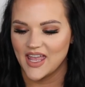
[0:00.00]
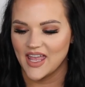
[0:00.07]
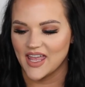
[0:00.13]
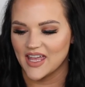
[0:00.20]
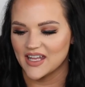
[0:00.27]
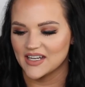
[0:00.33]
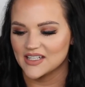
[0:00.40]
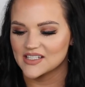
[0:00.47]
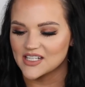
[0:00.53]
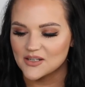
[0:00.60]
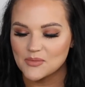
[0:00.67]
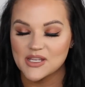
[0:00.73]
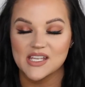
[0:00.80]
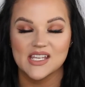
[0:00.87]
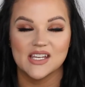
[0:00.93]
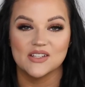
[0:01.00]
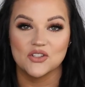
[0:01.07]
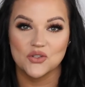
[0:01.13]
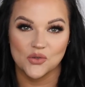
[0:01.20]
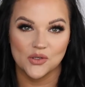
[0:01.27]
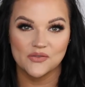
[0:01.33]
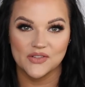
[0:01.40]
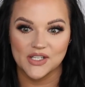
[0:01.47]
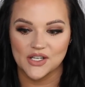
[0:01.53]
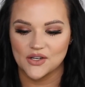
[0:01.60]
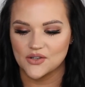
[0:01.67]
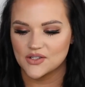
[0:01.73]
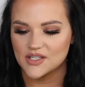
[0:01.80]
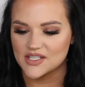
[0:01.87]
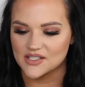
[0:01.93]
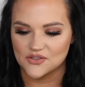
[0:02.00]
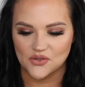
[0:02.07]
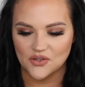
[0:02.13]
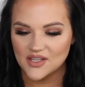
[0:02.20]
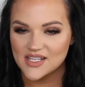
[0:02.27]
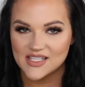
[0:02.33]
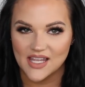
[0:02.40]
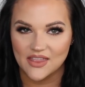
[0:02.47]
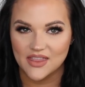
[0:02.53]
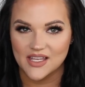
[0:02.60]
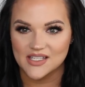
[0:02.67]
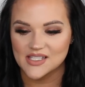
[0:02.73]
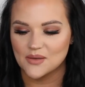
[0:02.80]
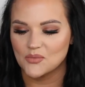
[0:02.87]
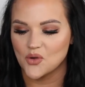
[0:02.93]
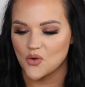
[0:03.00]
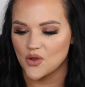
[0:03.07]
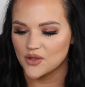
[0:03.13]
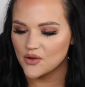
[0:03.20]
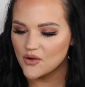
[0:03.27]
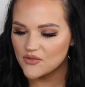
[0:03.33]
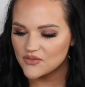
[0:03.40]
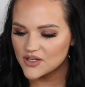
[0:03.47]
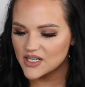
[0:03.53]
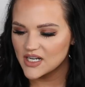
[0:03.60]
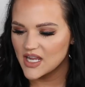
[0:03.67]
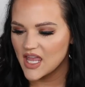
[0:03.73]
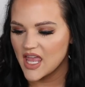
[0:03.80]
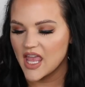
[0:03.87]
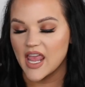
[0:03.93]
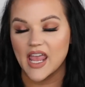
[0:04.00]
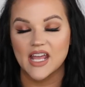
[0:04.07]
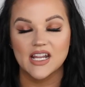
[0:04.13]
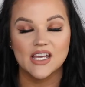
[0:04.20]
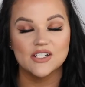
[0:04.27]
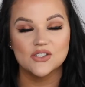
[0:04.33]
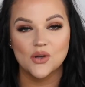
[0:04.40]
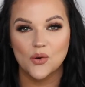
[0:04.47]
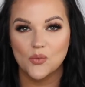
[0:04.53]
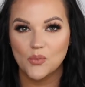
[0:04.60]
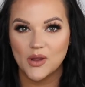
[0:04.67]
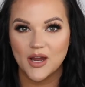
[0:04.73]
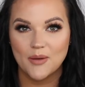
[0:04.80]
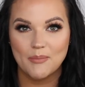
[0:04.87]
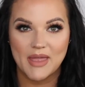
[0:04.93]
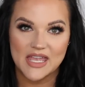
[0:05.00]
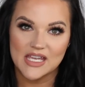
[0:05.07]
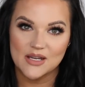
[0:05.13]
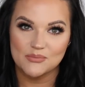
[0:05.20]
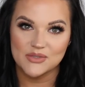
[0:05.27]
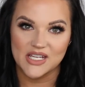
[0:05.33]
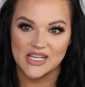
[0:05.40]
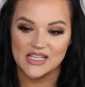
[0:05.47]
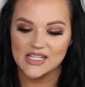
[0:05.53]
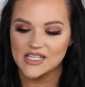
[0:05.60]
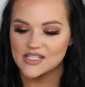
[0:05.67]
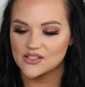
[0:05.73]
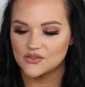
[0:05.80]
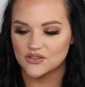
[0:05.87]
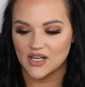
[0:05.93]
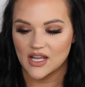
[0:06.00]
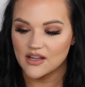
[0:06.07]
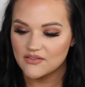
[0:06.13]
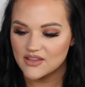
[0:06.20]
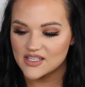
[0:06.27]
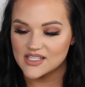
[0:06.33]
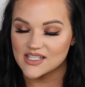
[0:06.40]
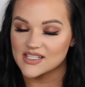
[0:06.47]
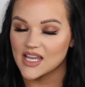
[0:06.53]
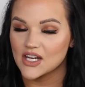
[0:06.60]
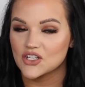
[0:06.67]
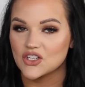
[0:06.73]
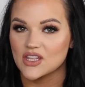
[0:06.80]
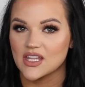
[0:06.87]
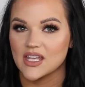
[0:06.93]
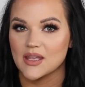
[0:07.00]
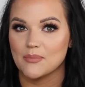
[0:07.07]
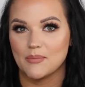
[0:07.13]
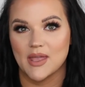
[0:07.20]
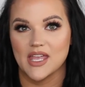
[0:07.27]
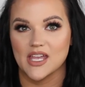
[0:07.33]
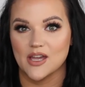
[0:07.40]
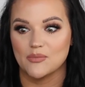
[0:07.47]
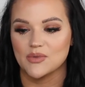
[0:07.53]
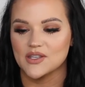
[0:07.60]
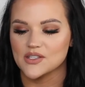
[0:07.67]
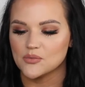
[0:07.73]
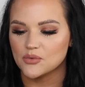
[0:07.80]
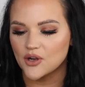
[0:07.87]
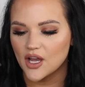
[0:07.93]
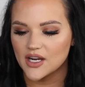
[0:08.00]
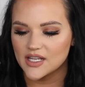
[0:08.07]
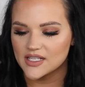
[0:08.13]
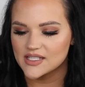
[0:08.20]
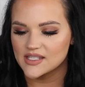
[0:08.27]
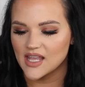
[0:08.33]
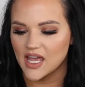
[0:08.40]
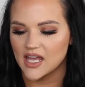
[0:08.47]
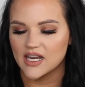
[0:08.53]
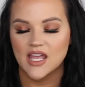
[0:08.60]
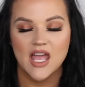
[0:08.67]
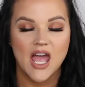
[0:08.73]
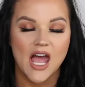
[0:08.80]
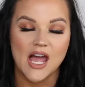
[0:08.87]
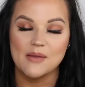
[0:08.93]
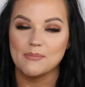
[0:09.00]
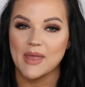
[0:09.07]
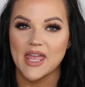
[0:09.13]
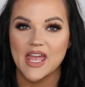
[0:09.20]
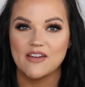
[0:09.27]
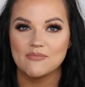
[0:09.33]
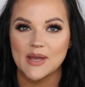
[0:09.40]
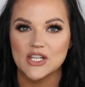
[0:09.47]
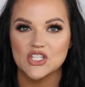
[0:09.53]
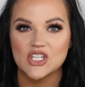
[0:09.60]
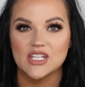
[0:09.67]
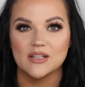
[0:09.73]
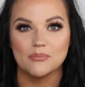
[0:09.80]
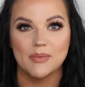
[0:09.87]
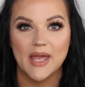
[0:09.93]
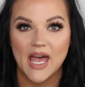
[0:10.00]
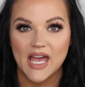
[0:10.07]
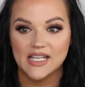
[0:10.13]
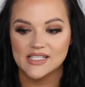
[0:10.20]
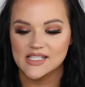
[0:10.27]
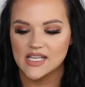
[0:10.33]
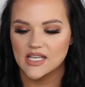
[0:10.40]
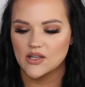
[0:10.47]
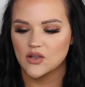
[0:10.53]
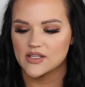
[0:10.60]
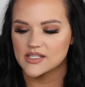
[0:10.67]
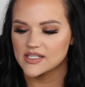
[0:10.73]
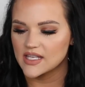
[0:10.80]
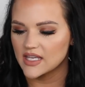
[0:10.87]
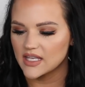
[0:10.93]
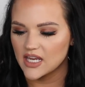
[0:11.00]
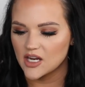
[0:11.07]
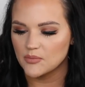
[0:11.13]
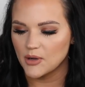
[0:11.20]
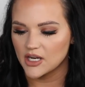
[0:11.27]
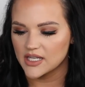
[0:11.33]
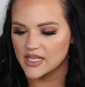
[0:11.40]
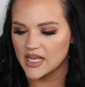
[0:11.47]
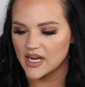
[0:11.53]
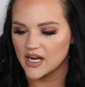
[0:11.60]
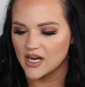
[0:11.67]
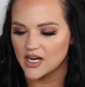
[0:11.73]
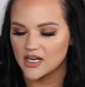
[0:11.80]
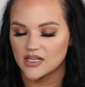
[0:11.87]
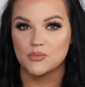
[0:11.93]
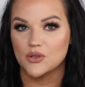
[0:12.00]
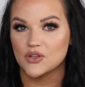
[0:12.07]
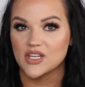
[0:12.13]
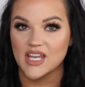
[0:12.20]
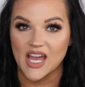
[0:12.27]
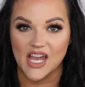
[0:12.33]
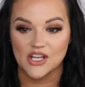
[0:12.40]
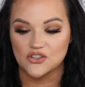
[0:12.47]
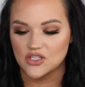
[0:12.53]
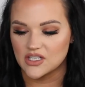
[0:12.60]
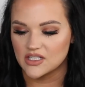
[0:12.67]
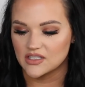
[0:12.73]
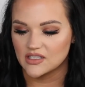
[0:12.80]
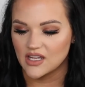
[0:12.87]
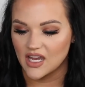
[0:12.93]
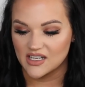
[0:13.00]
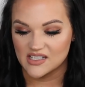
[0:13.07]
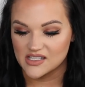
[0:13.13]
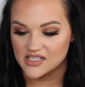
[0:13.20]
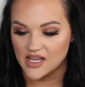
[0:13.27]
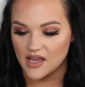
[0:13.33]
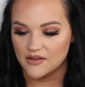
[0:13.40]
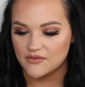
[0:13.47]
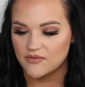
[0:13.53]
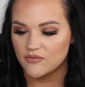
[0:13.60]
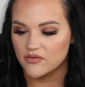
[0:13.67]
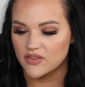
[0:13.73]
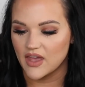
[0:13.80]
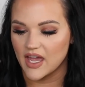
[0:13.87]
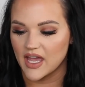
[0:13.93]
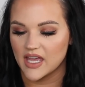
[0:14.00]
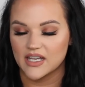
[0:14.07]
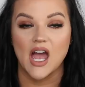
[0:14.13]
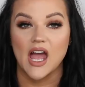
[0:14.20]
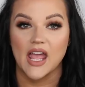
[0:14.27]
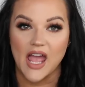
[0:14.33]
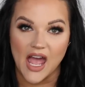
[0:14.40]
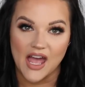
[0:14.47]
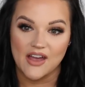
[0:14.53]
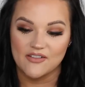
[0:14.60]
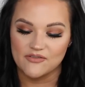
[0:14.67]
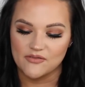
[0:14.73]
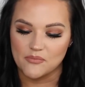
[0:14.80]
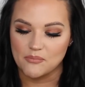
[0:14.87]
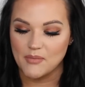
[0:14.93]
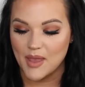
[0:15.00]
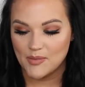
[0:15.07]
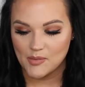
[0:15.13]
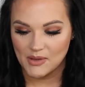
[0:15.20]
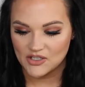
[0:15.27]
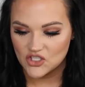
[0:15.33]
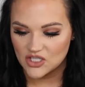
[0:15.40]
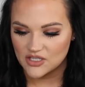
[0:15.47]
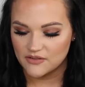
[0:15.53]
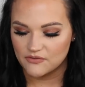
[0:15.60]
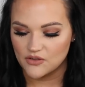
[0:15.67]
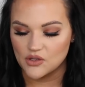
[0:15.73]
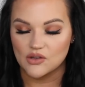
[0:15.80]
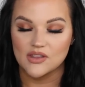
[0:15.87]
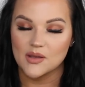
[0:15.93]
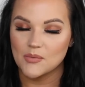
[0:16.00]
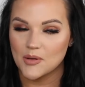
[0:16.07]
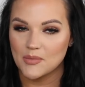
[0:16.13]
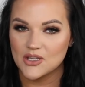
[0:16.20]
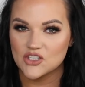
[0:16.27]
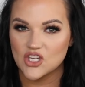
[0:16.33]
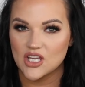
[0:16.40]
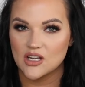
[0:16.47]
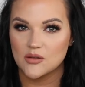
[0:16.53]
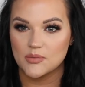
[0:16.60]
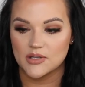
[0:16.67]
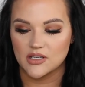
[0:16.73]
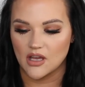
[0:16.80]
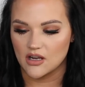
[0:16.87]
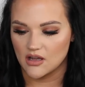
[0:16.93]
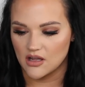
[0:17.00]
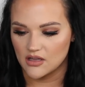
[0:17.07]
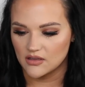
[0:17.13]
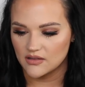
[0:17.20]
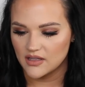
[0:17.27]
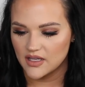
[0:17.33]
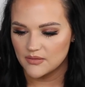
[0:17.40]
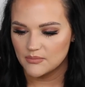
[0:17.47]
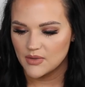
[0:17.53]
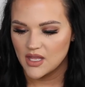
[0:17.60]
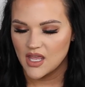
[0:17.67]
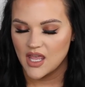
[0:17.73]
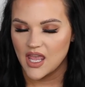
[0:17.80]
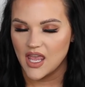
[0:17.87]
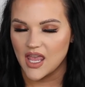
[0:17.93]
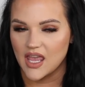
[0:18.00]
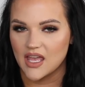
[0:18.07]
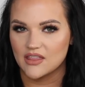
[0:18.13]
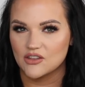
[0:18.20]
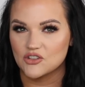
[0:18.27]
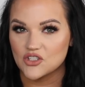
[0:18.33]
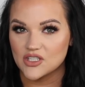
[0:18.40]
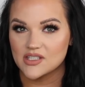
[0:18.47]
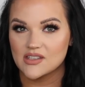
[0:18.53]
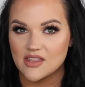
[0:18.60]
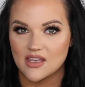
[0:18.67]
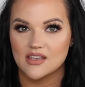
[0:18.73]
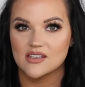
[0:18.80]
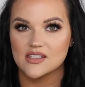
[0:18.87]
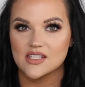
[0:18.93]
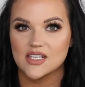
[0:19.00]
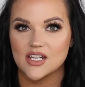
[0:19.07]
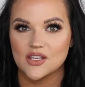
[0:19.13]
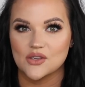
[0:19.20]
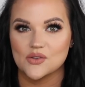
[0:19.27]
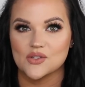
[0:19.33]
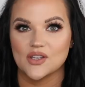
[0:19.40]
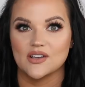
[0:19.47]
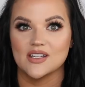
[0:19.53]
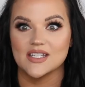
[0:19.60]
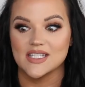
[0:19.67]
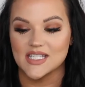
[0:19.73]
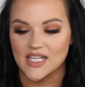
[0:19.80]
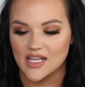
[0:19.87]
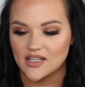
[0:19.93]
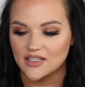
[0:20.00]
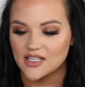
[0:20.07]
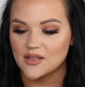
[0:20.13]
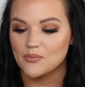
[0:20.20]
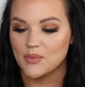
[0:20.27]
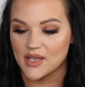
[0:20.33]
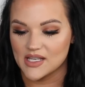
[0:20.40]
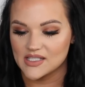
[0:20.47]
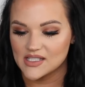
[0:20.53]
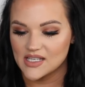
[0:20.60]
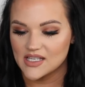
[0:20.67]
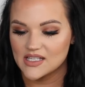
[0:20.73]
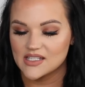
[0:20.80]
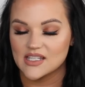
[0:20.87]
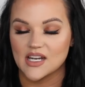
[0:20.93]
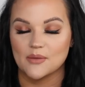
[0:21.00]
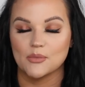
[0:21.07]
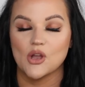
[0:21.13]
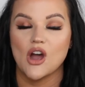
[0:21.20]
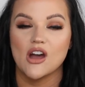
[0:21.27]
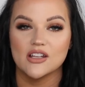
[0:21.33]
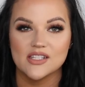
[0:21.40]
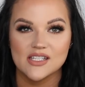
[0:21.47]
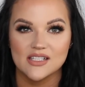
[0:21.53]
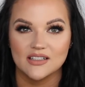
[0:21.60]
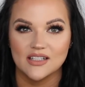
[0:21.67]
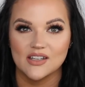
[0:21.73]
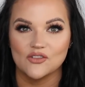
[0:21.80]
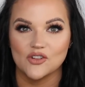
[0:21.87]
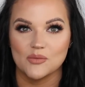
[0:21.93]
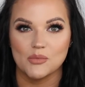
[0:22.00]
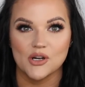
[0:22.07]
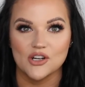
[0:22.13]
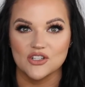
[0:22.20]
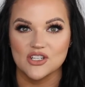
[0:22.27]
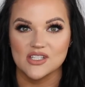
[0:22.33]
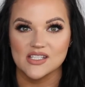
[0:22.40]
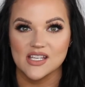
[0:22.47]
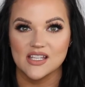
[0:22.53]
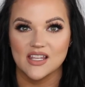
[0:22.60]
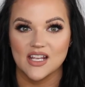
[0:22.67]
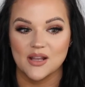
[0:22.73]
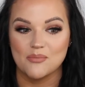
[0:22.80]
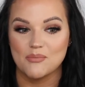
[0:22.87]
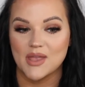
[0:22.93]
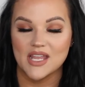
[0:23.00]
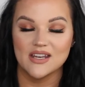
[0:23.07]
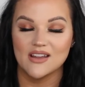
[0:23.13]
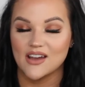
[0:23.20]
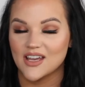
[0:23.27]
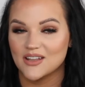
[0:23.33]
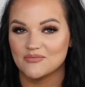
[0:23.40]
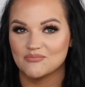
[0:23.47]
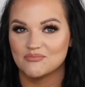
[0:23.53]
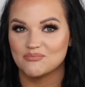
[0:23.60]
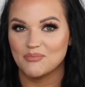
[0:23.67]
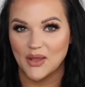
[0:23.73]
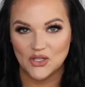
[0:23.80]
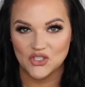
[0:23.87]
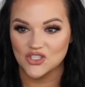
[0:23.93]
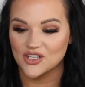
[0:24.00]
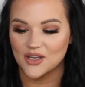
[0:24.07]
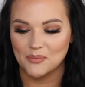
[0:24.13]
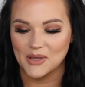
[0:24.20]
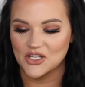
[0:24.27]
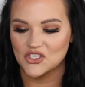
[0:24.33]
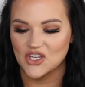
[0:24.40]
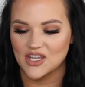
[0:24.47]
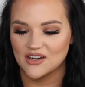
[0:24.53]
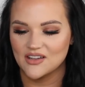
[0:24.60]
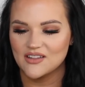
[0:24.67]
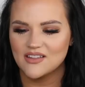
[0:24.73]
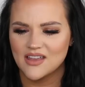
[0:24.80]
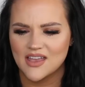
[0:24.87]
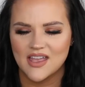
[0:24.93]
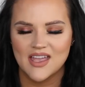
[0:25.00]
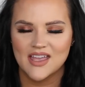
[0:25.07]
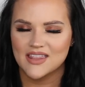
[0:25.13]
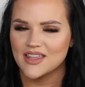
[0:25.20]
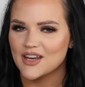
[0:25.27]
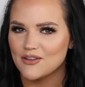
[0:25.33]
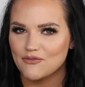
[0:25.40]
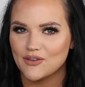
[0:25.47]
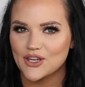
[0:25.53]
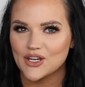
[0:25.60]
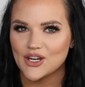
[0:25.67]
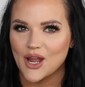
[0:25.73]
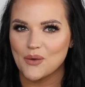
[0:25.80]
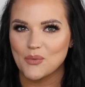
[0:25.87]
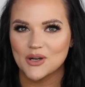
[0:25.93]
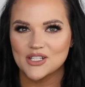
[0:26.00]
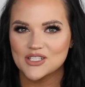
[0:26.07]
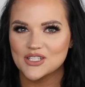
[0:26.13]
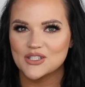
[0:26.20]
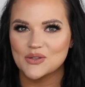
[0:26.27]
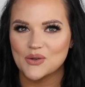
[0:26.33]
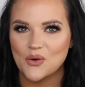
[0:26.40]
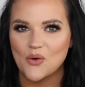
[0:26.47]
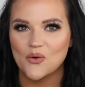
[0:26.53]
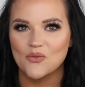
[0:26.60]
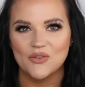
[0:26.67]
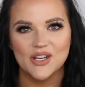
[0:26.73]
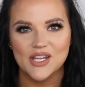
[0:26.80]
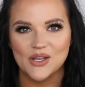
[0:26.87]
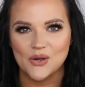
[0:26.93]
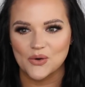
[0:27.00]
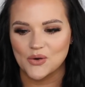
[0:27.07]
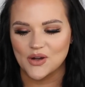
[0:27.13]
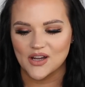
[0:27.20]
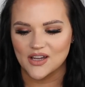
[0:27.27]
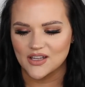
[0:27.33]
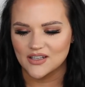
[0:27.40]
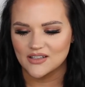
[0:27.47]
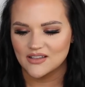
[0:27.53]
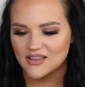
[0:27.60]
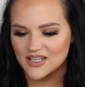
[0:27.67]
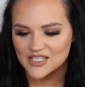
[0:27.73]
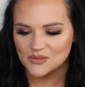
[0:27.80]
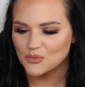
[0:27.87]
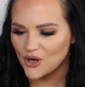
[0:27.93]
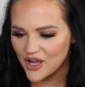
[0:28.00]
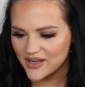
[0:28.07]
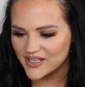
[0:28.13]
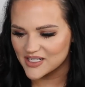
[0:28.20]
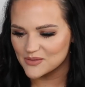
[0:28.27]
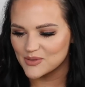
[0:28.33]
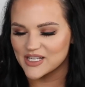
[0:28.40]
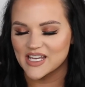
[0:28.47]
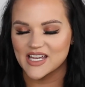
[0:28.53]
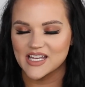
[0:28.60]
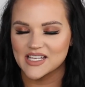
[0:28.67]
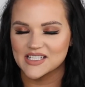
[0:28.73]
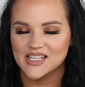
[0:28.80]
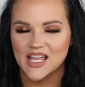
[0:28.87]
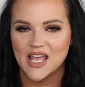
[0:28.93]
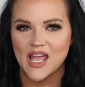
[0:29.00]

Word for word: And it's gonna be a short video because there's only 10 things I'm going over and I don't wear makeup daily, so none of this is actually makeup. These are products that I may have mentioned in passing, skincare, body care, beauty, hygiene kind of stuff that I have maybe mentioned a few of them on my channel, but not all of them. And they're just things that I use on a daily basis that I'm constantly repurchasing that I may not mention on my channel that I figure I wanted to do a whole video on these products because